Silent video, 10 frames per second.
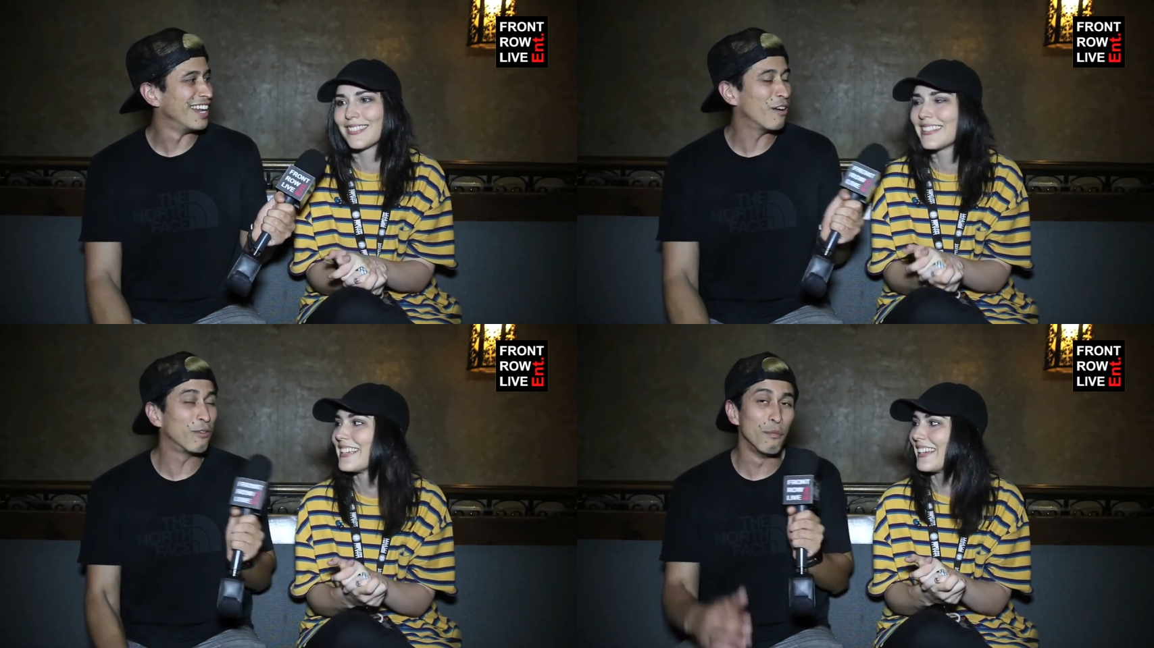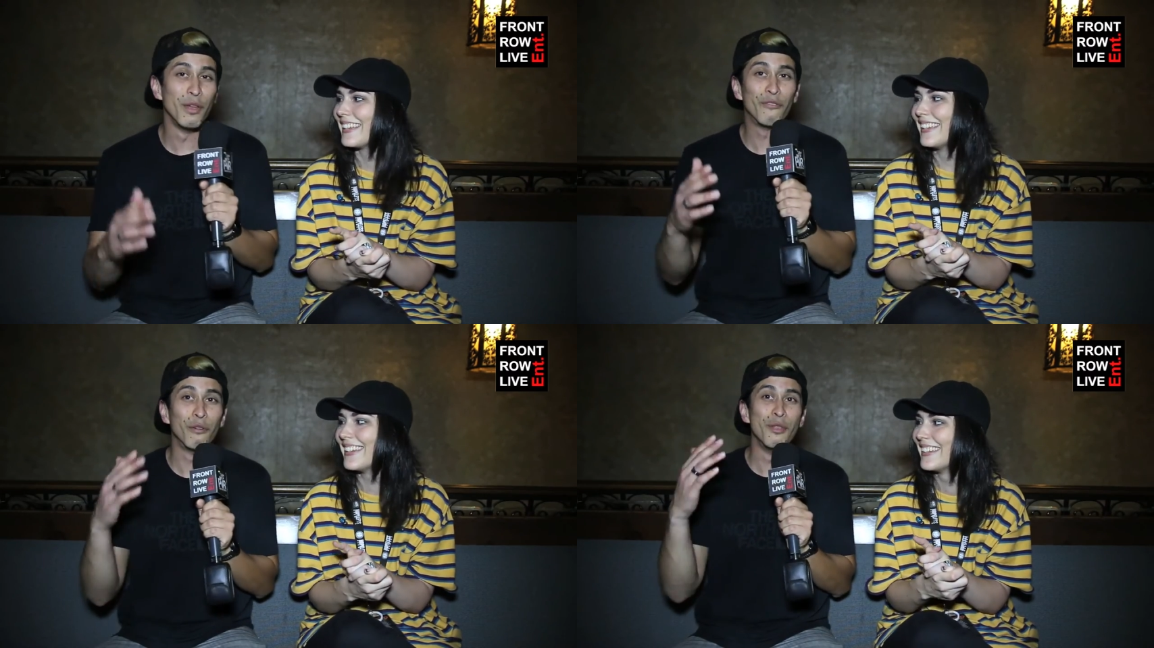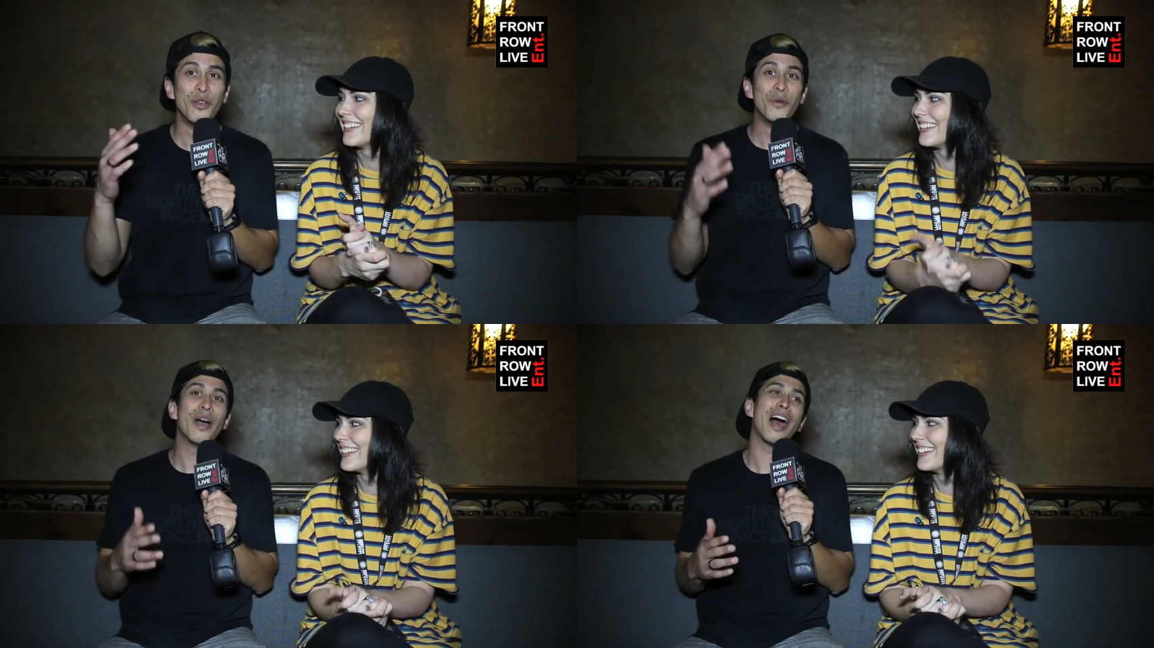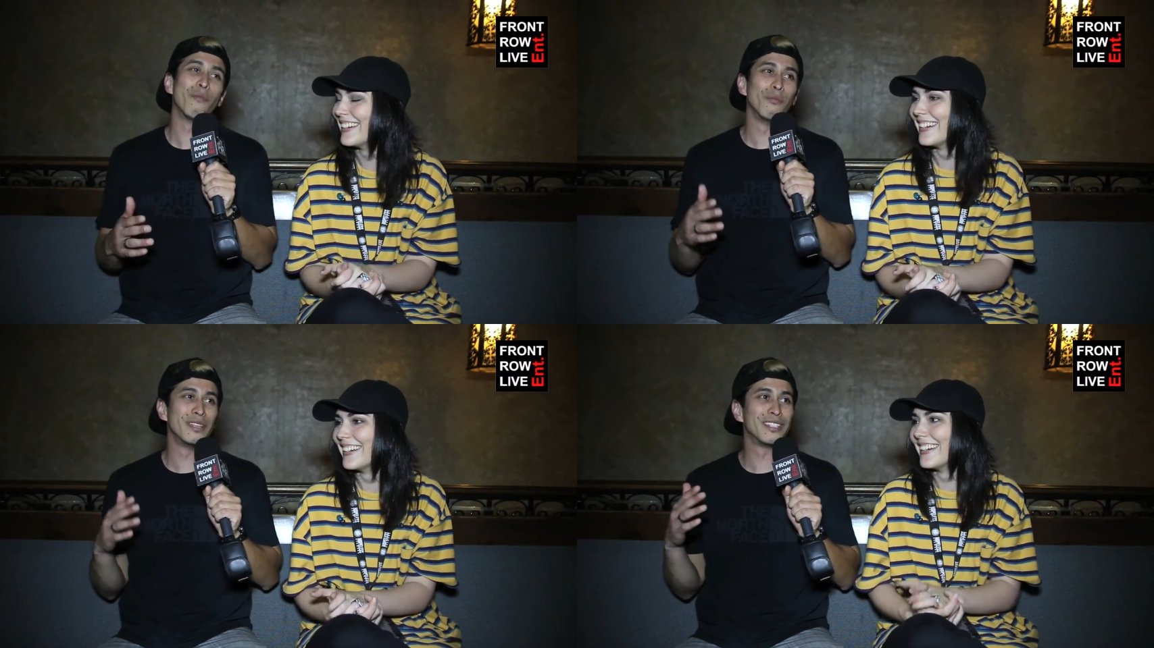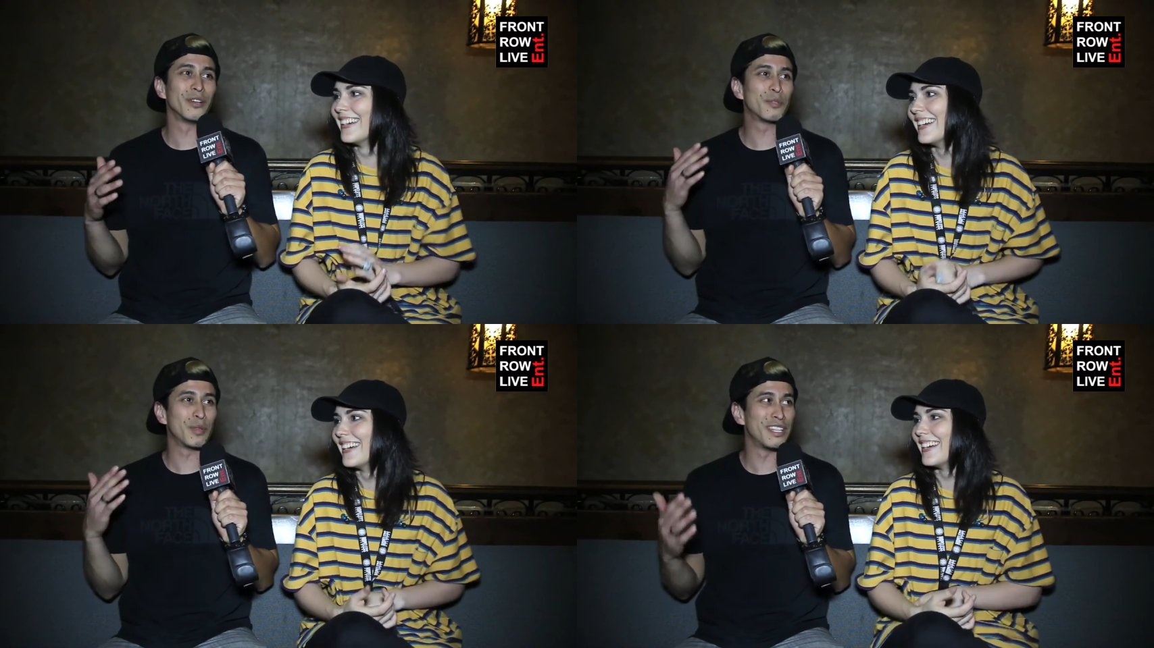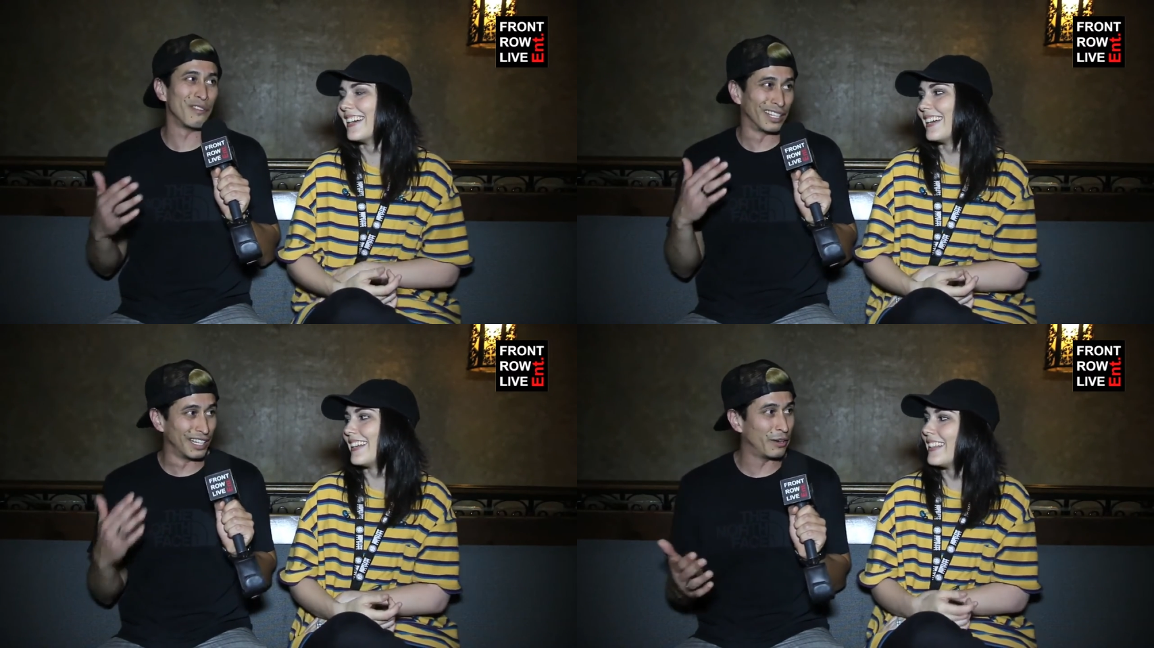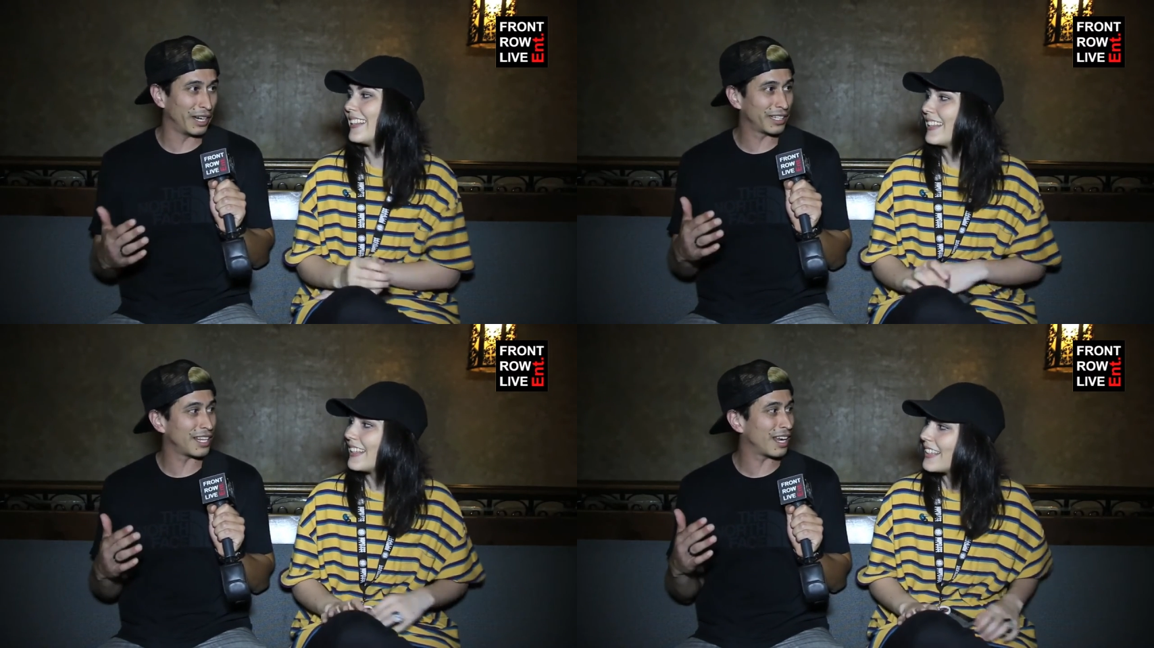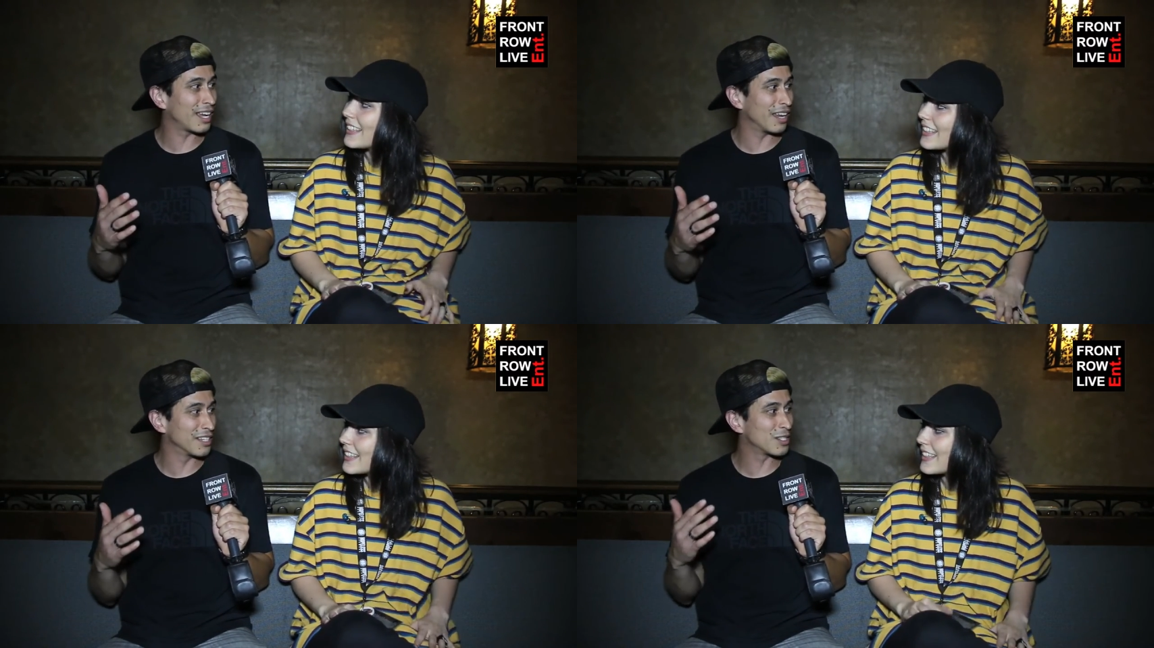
Speaker 1: Now from yeah. the from the new album, is there a specific lyric that kind of